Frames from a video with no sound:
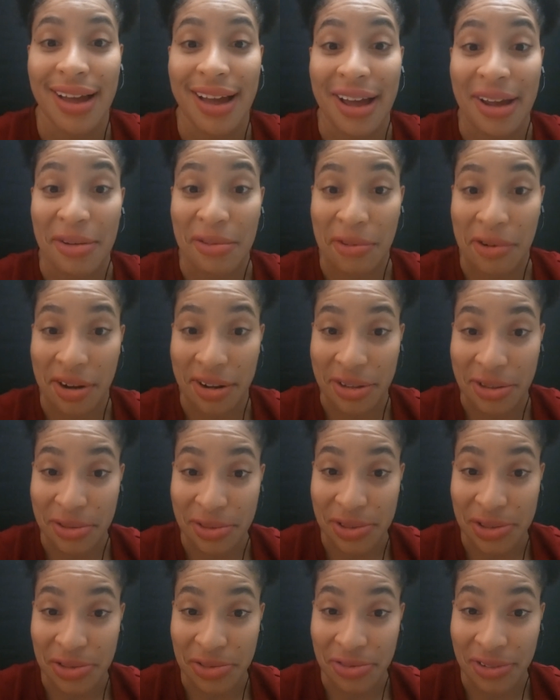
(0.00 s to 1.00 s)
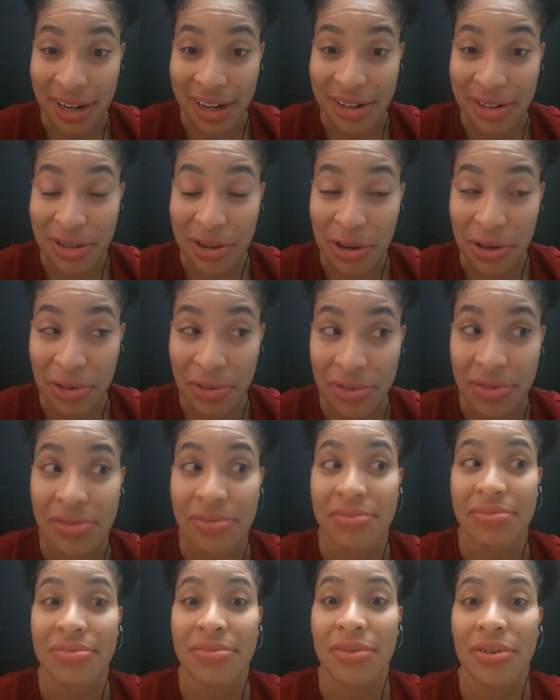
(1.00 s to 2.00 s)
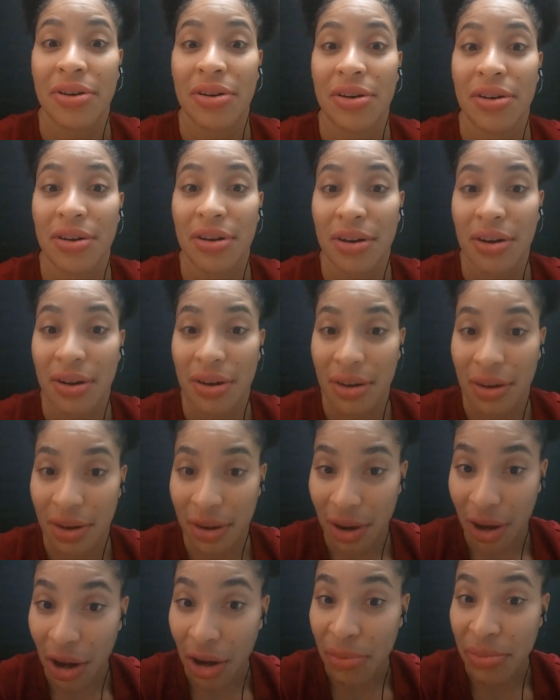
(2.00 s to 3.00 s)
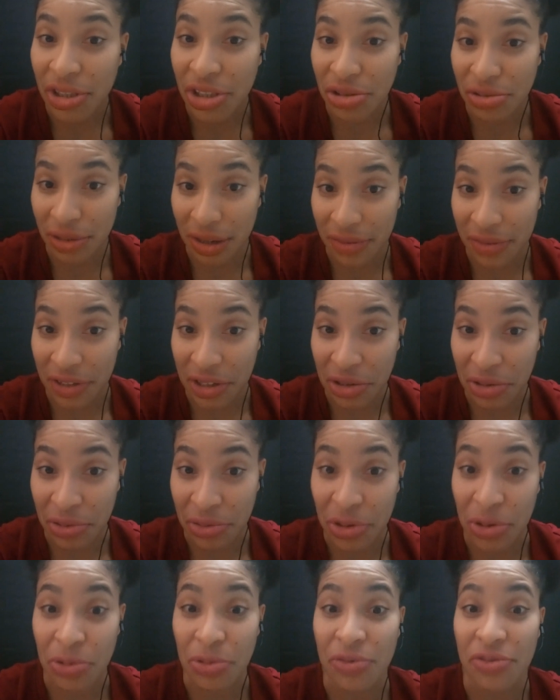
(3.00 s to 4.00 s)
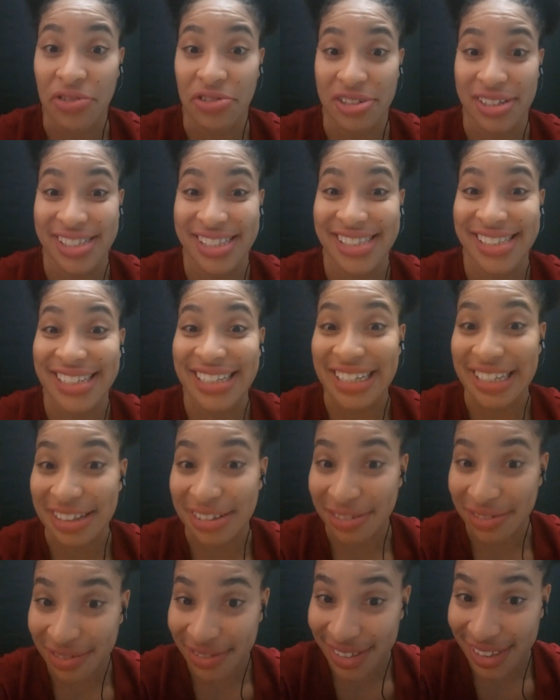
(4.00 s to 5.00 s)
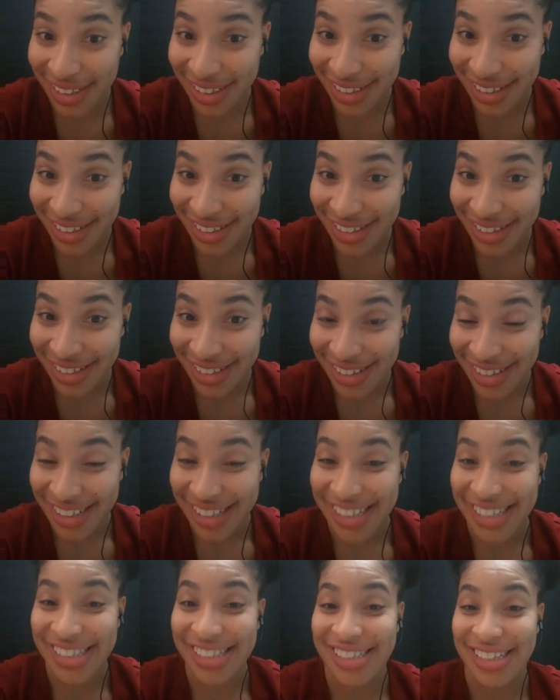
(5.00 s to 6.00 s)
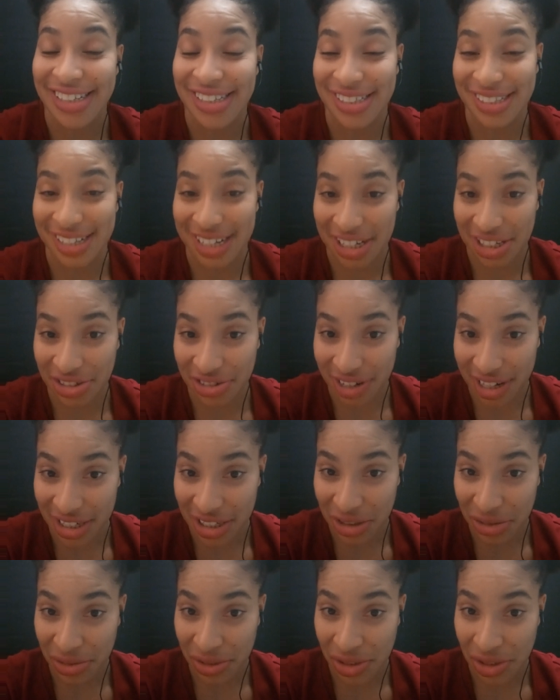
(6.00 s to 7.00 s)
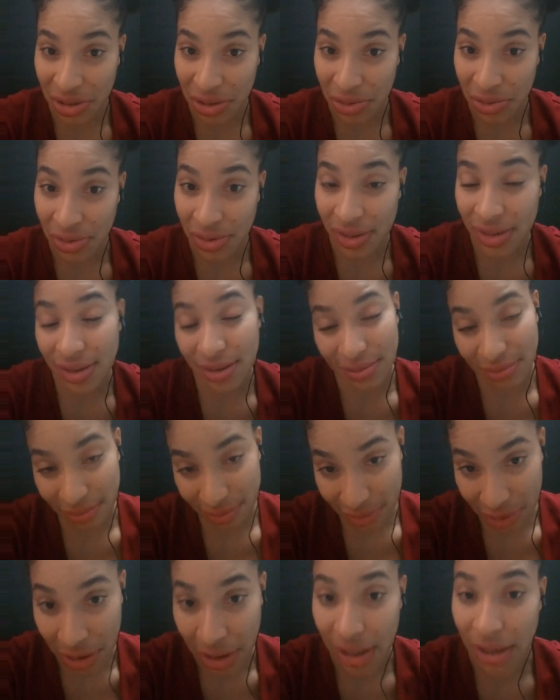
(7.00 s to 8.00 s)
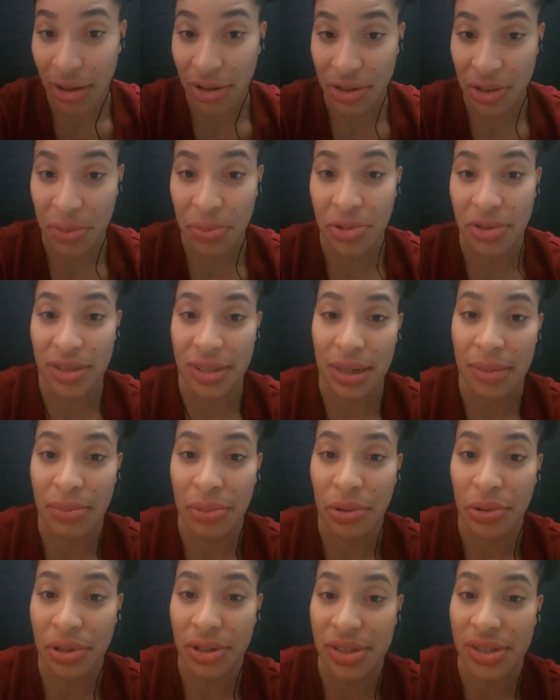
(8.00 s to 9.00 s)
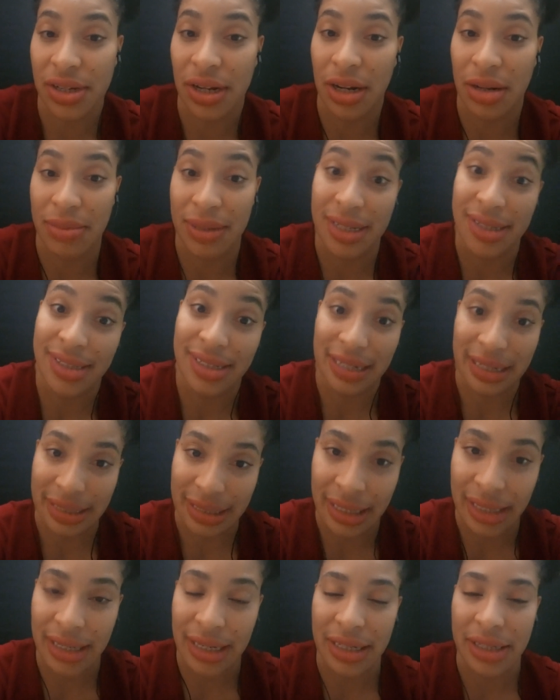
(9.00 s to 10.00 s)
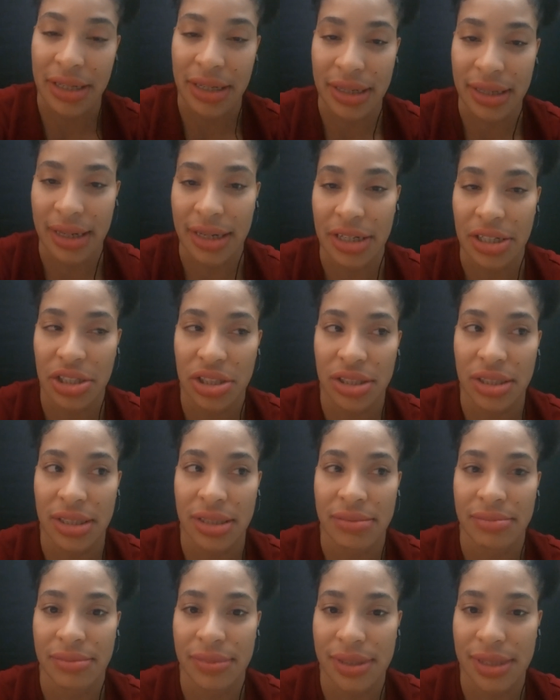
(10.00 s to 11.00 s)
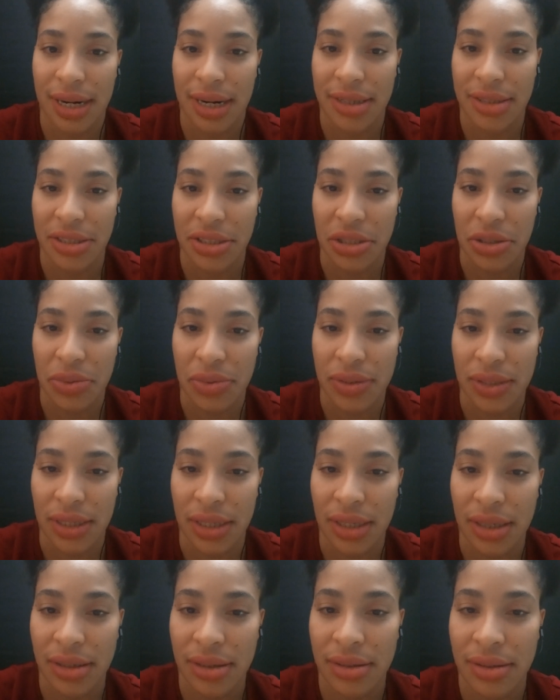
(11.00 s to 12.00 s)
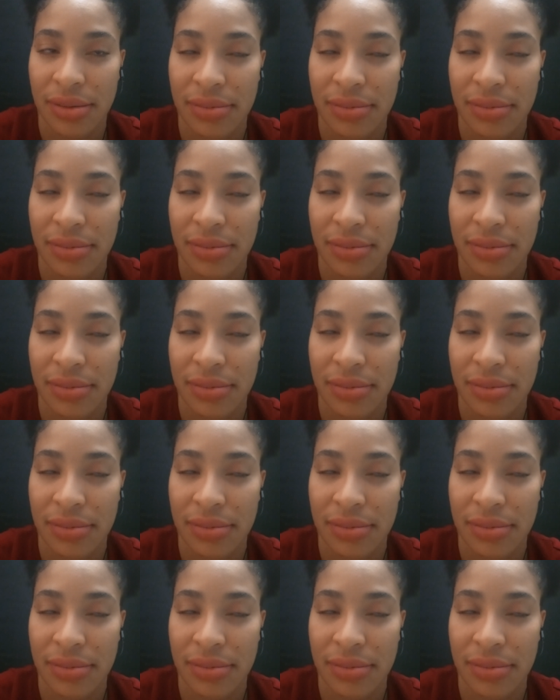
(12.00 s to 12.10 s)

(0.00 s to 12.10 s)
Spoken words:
I want you to write down how much revenue you've received since that strategy was used. You can also put in a bonus column as to the date that you had actually started using it.